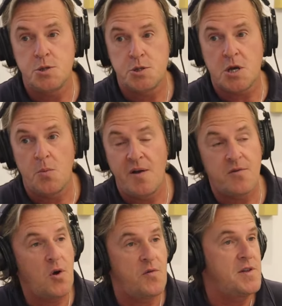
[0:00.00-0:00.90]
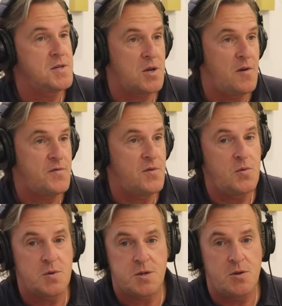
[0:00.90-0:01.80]
can we have a coffee this
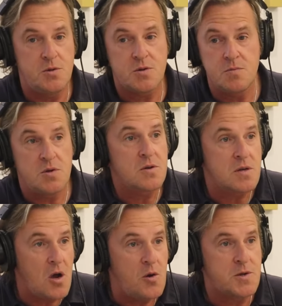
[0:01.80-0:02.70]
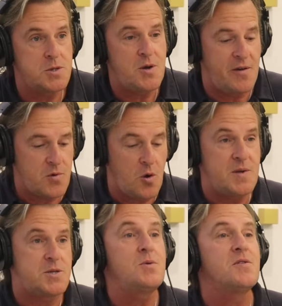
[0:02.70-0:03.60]
afternoon? I said, you can, you can go, because you haven't got to be
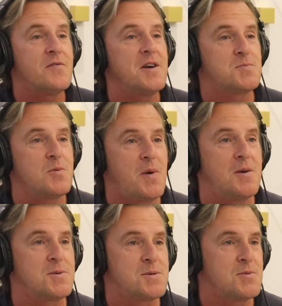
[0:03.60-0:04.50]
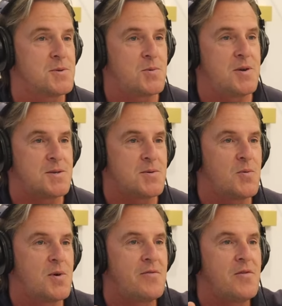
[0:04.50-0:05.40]
doing the Facebook posts or the tweets or the whatever